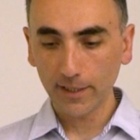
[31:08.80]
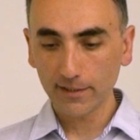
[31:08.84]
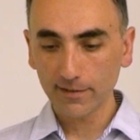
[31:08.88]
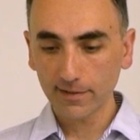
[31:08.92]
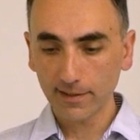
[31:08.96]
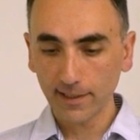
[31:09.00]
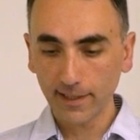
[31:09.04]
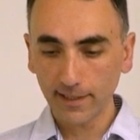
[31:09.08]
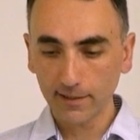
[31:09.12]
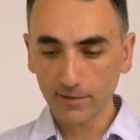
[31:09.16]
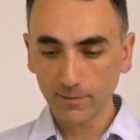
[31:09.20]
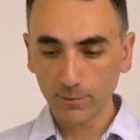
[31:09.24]

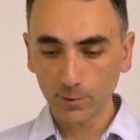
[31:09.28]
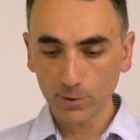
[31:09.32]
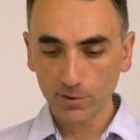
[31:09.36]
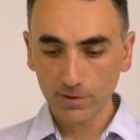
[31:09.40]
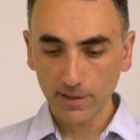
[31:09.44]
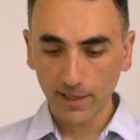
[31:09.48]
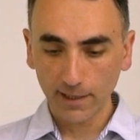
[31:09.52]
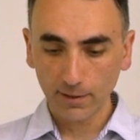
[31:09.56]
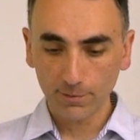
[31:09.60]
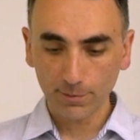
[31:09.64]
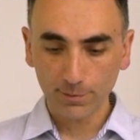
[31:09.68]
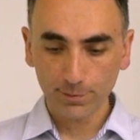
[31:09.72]
slides was
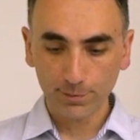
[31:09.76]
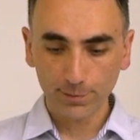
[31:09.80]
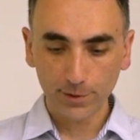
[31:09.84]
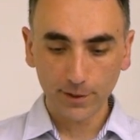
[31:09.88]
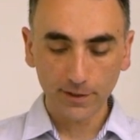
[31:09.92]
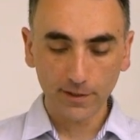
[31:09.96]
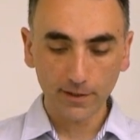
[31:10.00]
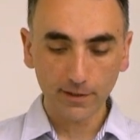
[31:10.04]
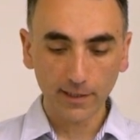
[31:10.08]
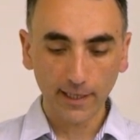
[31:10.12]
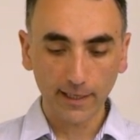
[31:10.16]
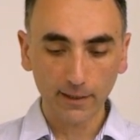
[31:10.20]
like
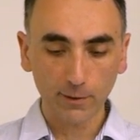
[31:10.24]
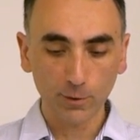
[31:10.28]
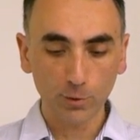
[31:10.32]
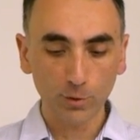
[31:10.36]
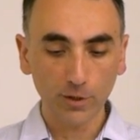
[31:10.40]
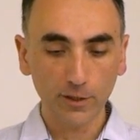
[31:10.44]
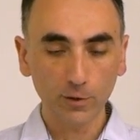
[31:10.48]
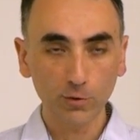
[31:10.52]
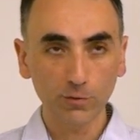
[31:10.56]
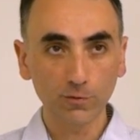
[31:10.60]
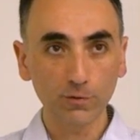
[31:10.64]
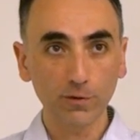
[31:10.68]
pretty like you
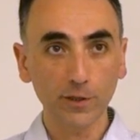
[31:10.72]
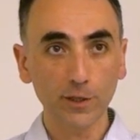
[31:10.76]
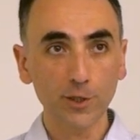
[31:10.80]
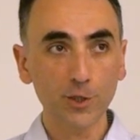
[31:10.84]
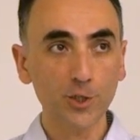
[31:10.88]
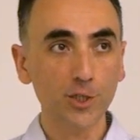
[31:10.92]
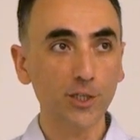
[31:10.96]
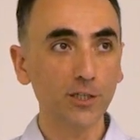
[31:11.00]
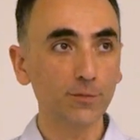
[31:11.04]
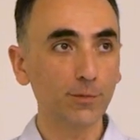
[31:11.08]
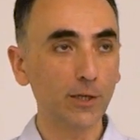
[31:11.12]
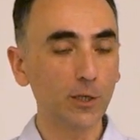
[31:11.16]
need to
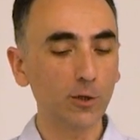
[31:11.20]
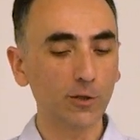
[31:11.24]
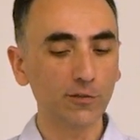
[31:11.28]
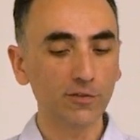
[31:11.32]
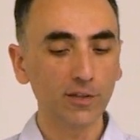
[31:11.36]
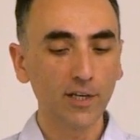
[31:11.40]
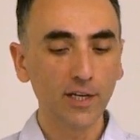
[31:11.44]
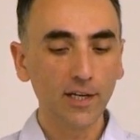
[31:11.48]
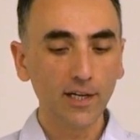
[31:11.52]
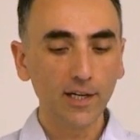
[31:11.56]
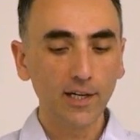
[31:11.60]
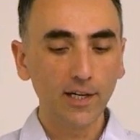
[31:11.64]
version because
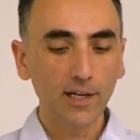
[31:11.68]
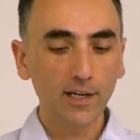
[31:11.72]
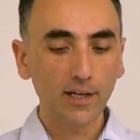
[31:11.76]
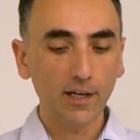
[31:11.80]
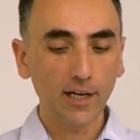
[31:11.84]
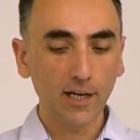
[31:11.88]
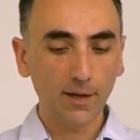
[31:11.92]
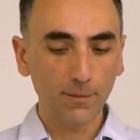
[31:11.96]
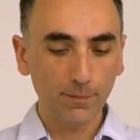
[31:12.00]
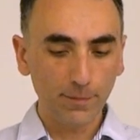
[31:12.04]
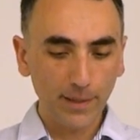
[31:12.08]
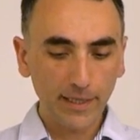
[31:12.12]

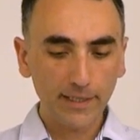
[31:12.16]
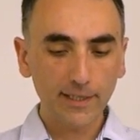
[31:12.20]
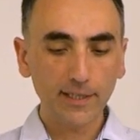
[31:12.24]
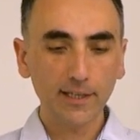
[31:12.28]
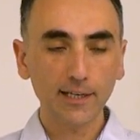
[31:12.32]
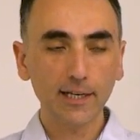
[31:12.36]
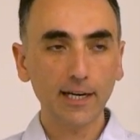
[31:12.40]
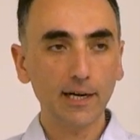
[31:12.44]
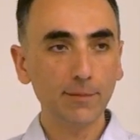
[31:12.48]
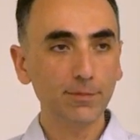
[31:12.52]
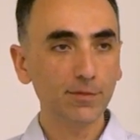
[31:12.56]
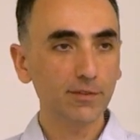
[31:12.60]

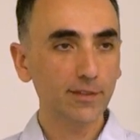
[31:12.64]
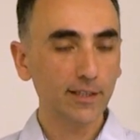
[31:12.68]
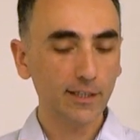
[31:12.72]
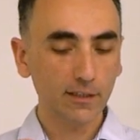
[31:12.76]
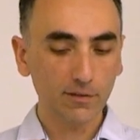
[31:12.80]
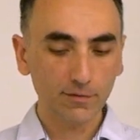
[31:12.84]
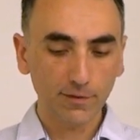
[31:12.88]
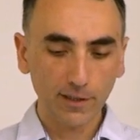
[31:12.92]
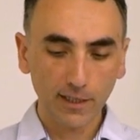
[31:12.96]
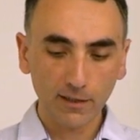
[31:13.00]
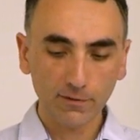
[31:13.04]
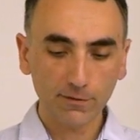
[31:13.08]
backing up
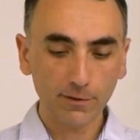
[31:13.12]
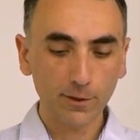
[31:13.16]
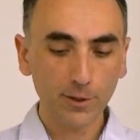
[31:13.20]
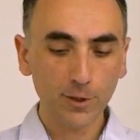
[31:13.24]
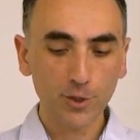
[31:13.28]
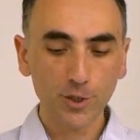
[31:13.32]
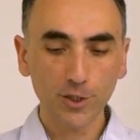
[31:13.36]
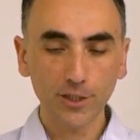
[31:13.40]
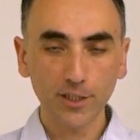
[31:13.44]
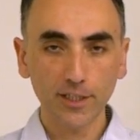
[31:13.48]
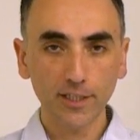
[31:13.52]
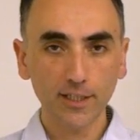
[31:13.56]
state file,
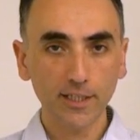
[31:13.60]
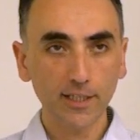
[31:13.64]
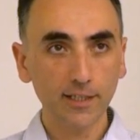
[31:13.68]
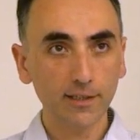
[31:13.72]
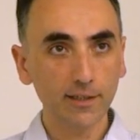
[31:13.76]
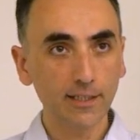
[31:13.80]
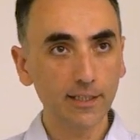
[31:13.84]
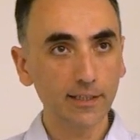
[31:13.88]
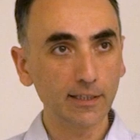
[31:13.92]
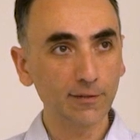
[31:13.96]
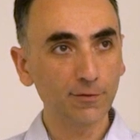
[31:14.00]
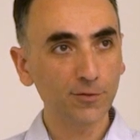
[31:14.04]
versioning it,
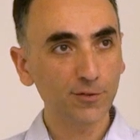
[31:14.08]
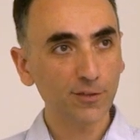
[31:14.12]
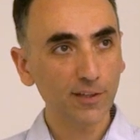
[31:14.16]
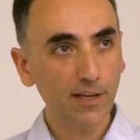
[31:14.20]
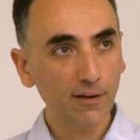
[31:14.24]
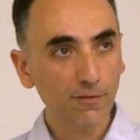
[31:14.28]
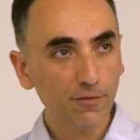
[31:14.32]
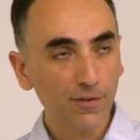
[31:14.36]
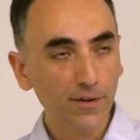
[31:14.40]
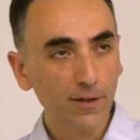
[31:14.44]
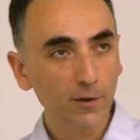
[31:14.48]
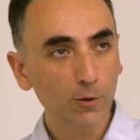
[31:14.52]
that if
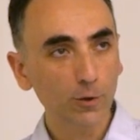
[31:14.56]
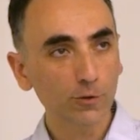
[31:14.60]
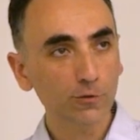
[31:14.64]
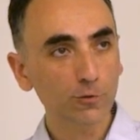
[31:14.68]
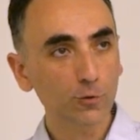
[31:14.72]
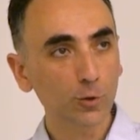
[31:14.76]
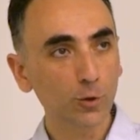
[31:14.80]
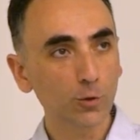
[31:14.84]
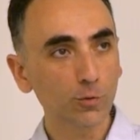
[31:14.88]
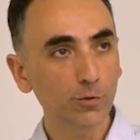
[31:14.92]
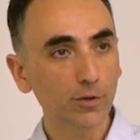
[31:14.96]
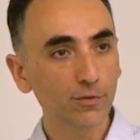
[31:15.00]
something goes
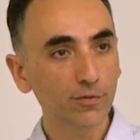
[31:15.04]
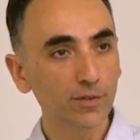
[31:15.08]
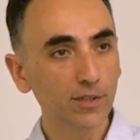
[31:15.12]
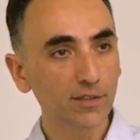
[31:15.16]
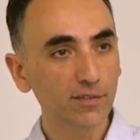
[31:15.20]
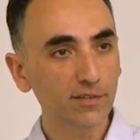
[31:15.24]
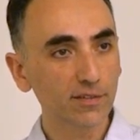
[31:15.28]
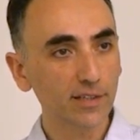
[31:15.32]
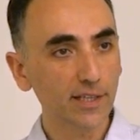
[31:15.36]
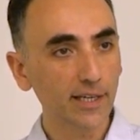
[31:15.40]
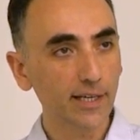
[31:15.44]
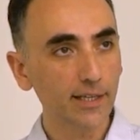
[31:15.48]
wrong with the
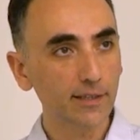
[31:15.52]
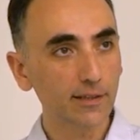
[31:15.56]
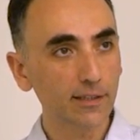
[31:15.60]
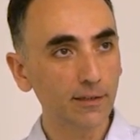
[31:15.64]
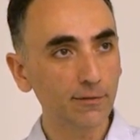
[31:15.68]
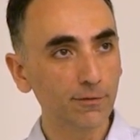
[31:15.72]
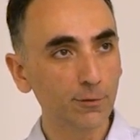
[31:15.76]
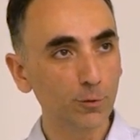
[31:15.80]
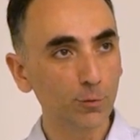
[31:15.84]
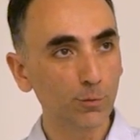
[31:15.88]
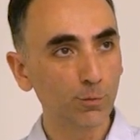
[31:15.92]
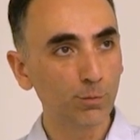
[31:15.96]
state,
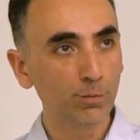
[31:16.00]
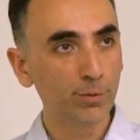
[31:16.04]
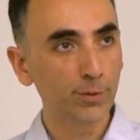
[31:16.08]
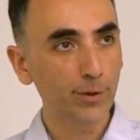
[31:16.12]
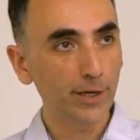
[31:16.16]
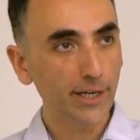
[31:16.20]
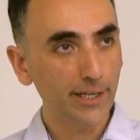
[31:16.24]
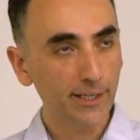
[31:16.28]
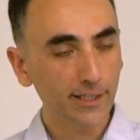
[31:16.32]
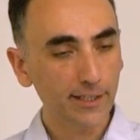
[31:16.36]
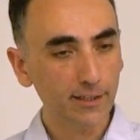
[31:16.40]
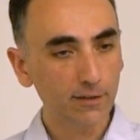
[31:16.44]
if you
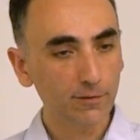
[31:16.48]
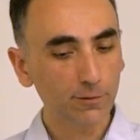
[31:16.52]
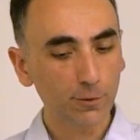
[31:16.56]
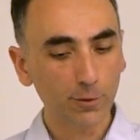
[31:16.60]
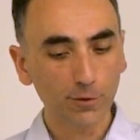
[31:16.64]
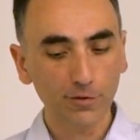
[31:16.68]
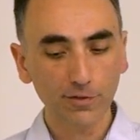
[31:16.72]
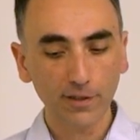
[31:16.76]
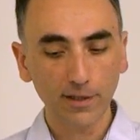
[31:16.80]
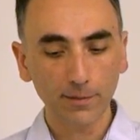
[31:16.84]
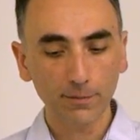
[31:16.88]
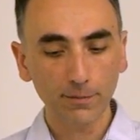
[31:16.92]
break it for
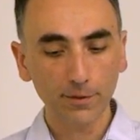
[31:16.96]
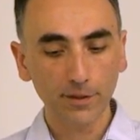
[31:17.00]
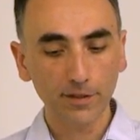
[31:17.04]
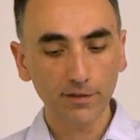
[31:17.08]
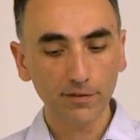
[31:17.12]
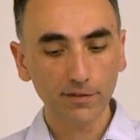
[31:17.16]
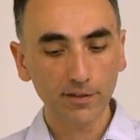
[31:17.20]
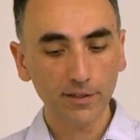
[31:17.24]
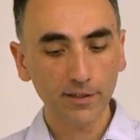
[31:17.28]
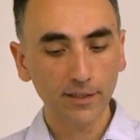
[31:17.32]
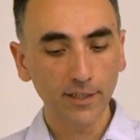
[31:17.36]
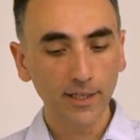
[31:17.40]
some
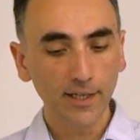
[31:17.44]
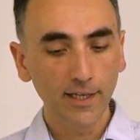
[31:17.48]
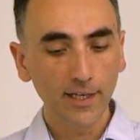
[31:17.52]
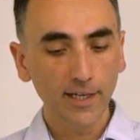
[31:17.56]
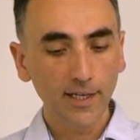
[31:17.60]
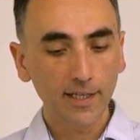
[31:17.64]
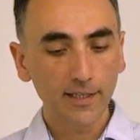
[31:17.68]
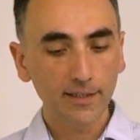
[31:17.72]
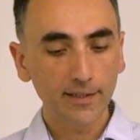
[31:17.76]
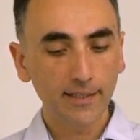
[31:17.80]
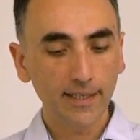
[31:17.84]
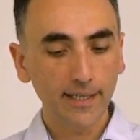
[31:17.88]
reason,
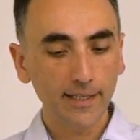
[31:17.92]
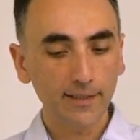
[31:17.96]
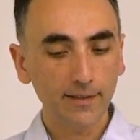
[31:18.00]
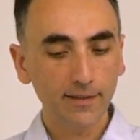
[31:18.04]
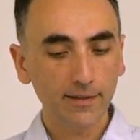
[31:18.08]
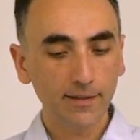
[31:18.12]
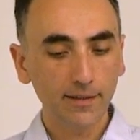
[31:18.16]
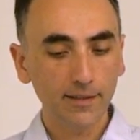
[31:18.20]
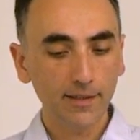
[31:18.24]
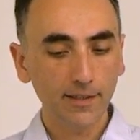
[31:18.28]
then